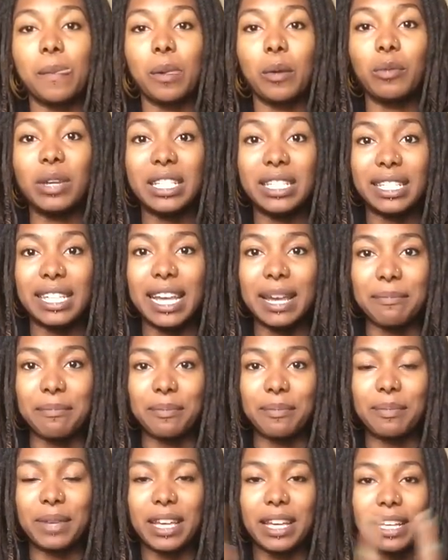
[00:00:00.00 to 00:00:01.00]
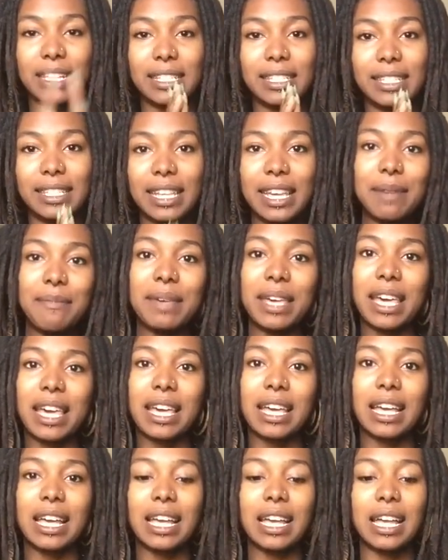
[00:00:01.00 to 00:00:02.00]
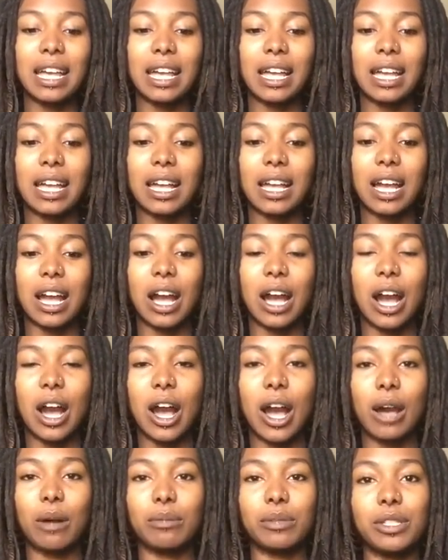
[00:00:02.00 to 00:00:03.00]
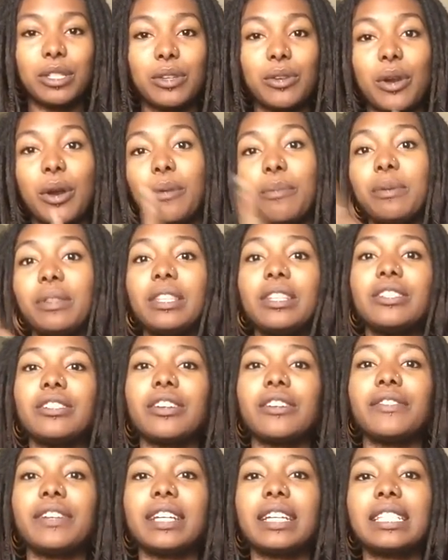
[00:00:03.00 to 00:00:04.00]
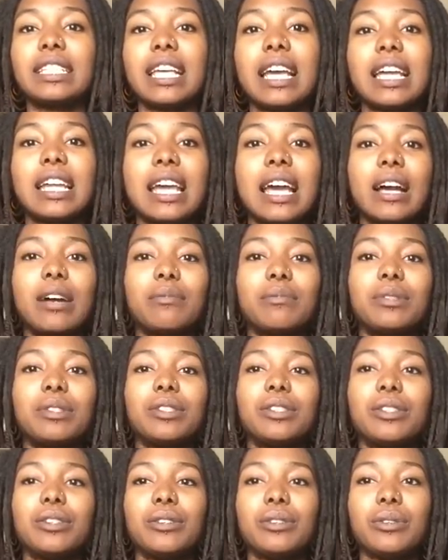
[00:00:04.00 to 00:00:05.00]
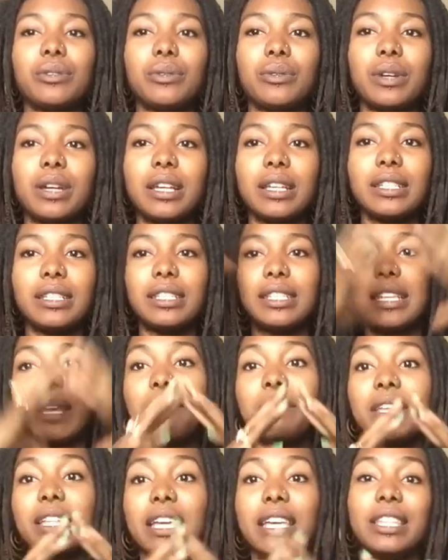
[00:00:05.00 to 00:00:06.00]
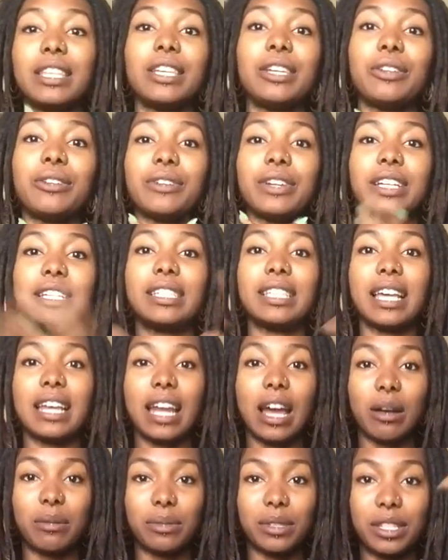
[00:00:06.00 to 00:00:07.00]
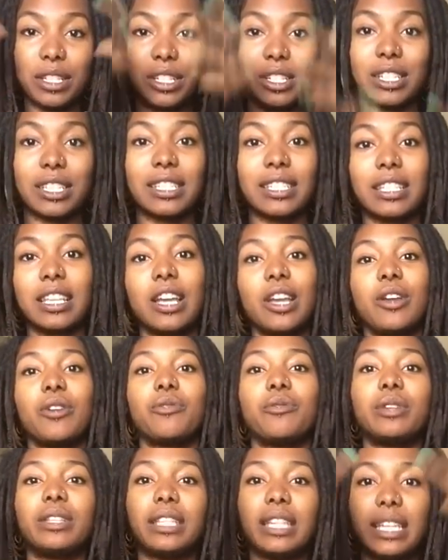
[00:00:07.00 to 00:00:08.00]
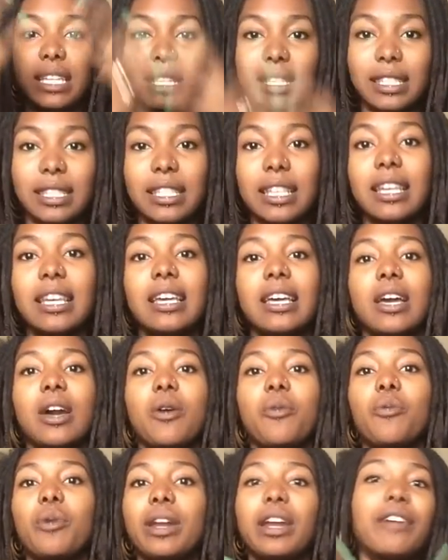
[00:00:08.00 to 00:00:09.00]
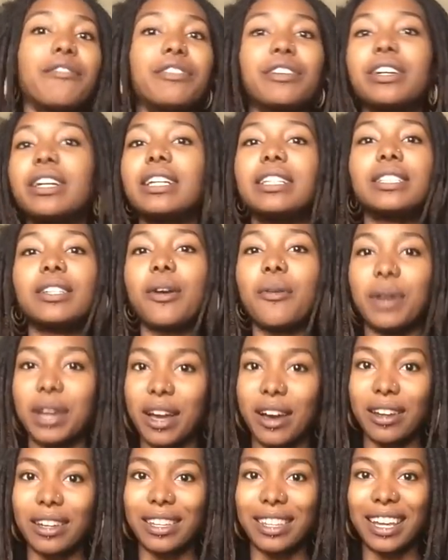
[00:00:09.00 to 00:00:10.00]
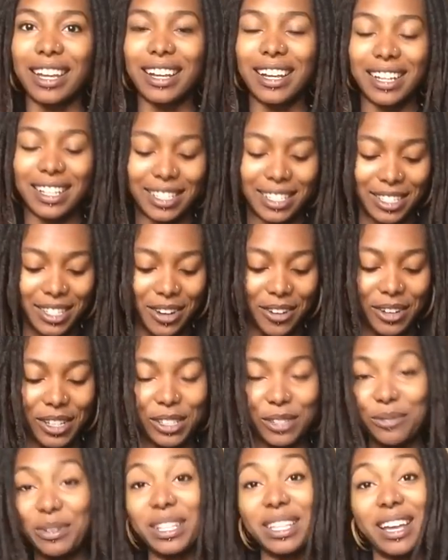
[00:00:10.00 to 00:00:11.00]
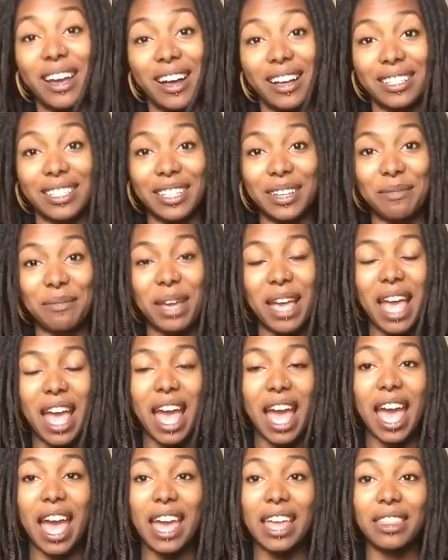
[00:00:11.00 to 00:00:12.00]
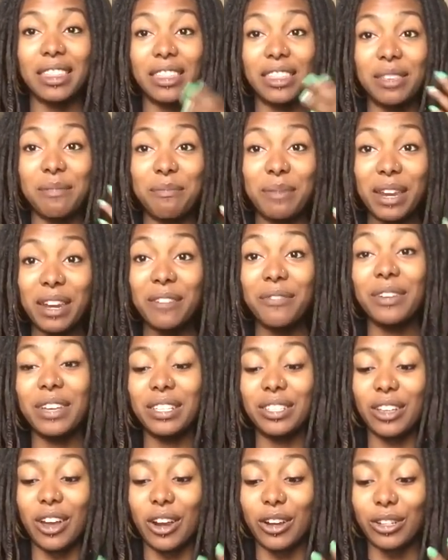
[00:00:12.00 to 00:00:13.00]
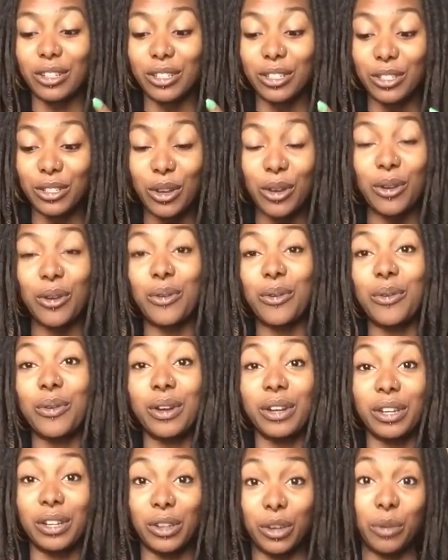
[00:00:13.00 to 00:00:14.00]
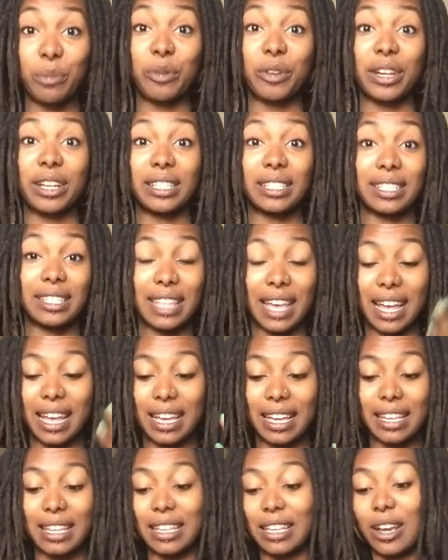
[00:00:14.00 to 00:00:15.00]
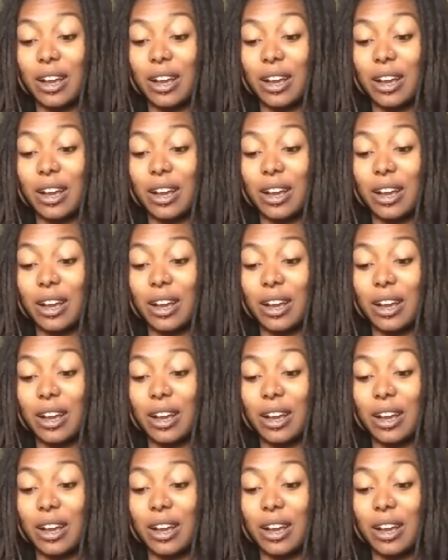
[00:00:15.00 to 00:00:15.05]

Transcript: we steam, because steaming helps to open the cervix, and it helps to stimulate the uterus and helps to just release whatever is going on in there. So it's really awesome, and the benefits are so numerous. Like,